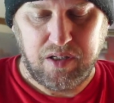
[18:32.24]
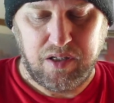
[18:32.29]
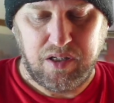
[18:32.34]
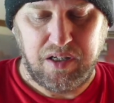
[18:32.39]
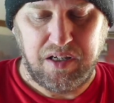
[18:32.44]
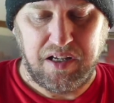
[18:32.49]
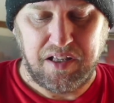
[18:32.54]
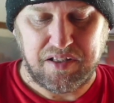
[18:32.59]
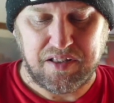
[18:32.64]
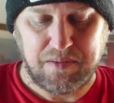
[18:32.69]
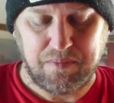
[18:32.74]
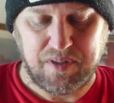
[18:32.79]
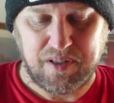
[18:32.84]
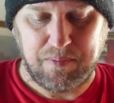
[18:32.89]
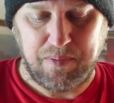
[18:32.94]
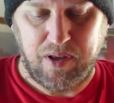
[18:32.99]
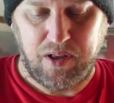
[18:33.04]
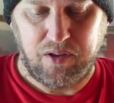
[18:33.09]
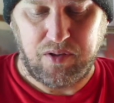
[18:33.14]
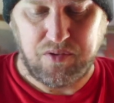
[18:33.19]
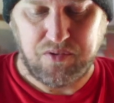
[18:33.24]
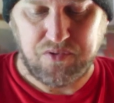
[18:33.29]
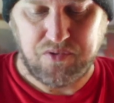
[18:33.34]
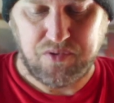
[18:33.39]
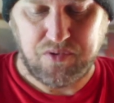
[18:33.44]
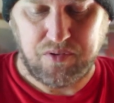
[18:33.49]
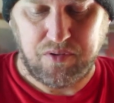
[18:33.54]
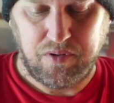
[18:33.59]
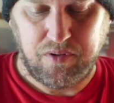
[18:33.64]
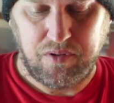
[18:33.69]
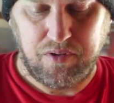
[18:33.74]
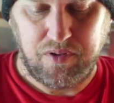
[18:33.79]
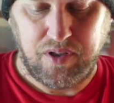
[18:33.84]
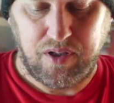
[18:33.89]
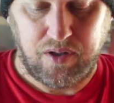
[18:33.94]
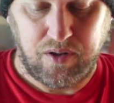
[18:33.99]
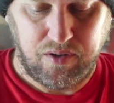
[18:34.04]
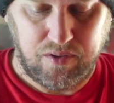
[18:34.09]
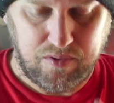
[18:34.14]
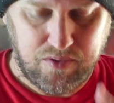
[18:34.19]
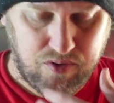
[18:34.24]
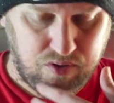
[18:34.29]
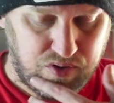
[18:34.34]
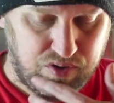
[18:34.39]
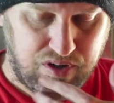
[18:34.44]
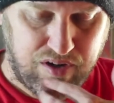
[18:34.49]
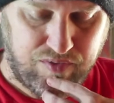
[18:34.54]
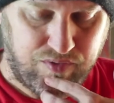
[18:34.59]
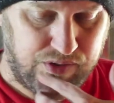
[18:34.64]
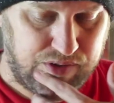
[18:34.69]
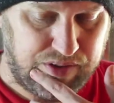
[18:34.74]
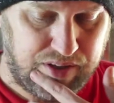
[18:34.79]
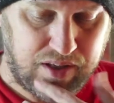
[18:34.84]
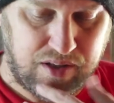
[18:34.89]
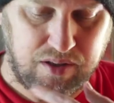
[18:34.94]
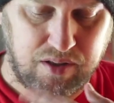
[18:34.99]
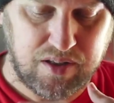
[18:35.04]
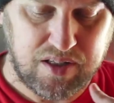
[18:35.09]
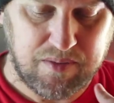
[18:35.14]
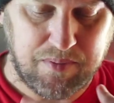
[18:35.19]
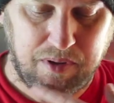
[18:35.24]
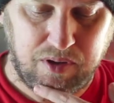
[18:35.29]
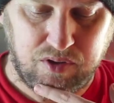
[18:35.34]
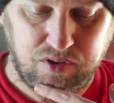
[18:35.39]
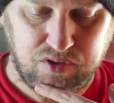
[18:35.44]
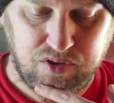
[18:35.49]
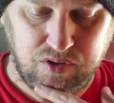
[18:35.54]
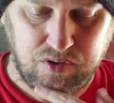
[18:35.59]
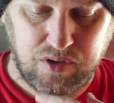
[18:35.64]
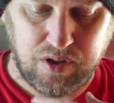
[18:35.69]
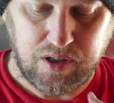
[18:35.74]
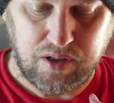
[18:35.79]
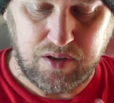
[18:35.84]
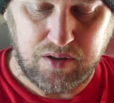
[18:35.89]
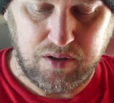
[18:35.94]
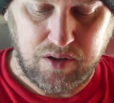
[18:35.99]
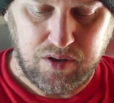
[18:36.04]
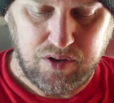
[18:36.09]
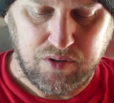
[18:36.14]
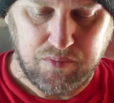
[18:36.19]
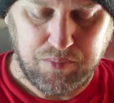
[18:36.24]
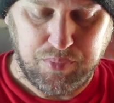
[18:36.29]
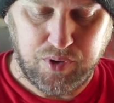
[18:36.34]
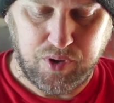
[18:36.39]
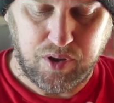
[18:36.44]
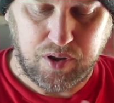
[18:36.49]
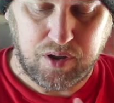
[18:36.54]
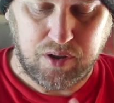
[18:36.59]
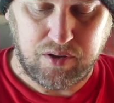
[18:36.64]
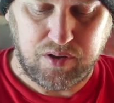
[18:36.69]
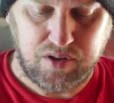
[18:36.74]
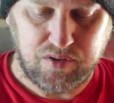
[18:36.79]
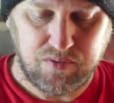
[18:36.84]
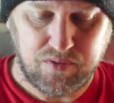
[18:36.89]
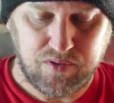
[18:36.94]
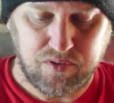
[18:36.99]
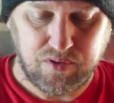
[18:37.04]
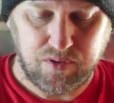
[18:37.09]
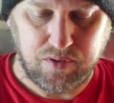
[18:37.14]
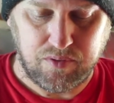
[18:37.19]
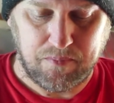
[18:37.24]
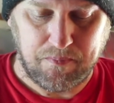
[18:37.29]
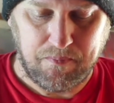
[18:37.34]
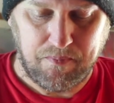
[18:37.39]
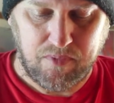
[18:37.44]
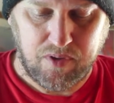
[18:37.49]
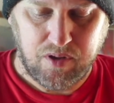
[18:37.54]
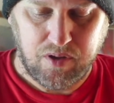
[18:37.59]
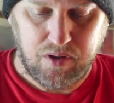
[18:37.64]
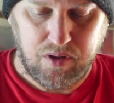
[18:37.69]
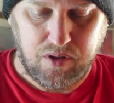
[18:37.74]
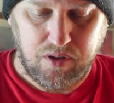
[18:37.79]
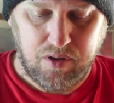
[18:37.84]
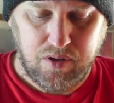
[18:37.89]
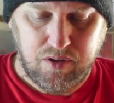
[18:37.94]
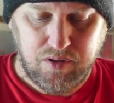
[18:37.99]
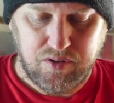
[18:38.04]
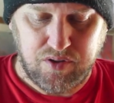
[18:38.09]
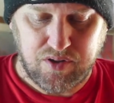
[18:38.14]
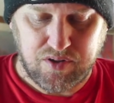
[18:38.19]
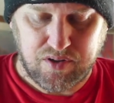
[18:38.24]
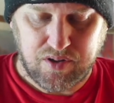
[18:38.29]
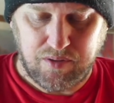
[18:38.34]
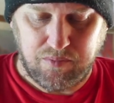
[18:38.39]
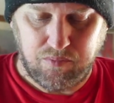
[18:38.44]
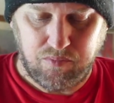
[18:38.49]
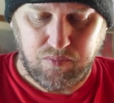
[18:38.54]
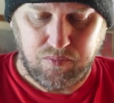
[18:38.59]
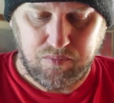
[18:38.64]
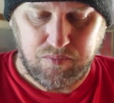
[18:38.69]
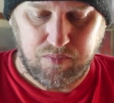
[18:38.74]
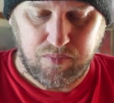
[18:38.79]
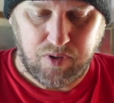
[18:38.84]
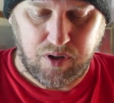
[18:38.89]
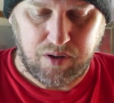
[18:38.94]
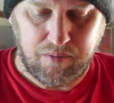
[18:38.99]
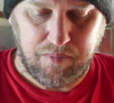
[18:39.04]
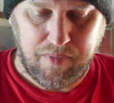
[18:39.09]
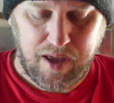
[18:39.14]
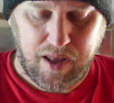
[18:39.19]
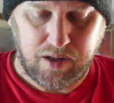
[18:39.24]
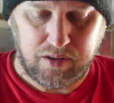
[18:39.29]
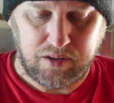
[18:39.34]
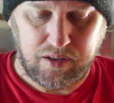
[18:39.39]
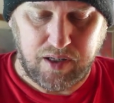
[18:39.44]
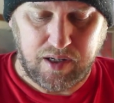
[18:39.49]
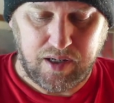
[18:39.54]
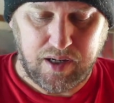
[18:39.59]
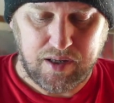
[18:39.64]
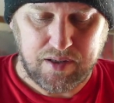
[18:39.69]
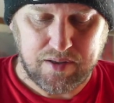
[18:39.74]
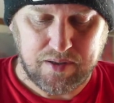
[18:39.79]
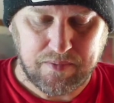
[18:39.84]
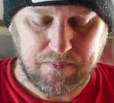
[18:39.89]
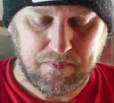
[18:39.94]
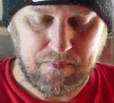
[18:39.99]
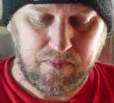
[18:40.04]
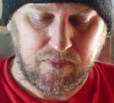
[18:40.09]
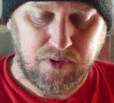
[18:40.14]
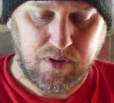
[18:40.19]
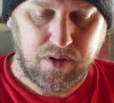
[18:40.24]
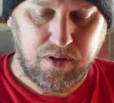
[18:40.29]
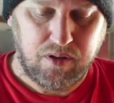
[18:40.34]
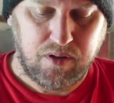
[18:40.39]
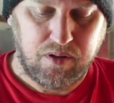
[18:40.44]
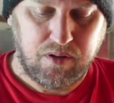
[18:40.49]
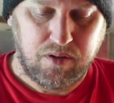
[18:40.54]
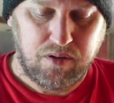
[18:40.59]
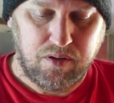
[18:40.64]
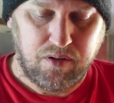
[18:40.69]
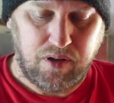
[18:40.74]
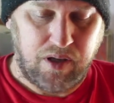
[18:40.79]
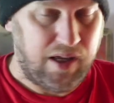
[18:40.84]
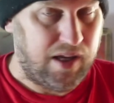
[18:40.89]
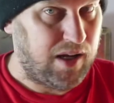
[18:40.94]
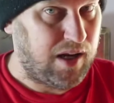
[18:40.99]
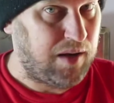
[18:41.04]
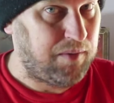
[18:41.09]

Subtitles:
You get some spells that are different than the spells you get in your book. These ones are just come automatically, I guess. And